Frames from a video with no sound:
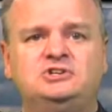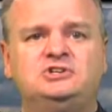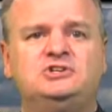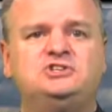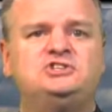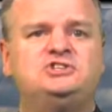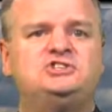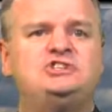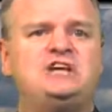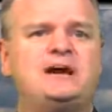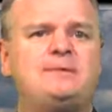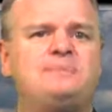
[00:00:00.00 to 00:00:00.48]

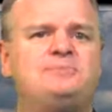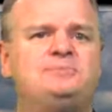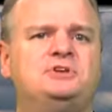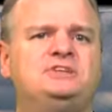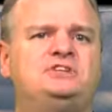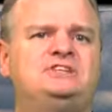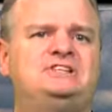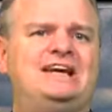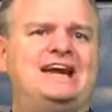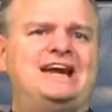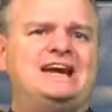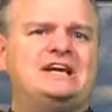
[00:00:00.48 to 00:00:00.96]
to stop
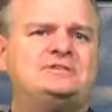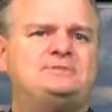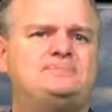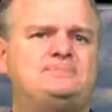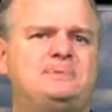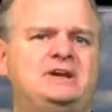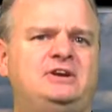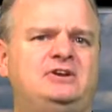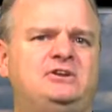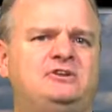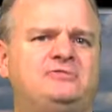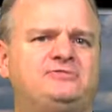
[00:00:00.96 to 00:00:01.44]
the
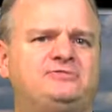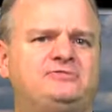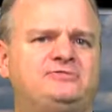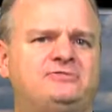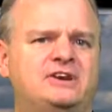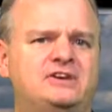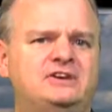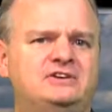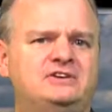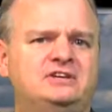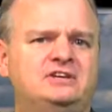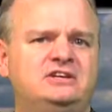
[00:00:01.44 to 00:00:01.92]

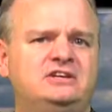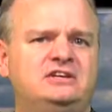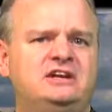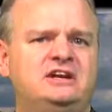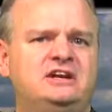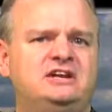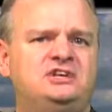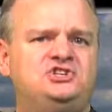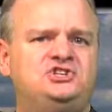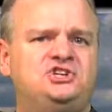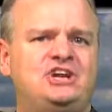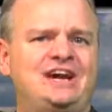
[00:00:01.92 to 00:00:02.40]
taxpayer-funded
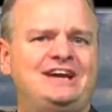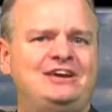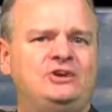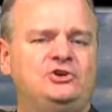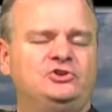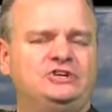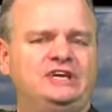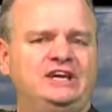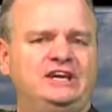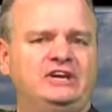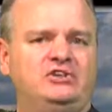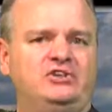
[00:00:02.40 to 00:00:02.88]

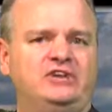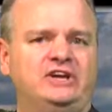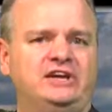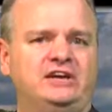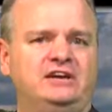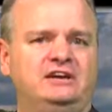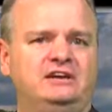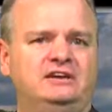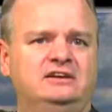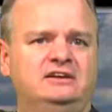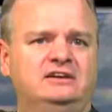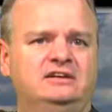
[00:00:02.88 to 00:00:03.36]
child
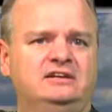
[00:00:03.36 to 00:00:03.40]
killing,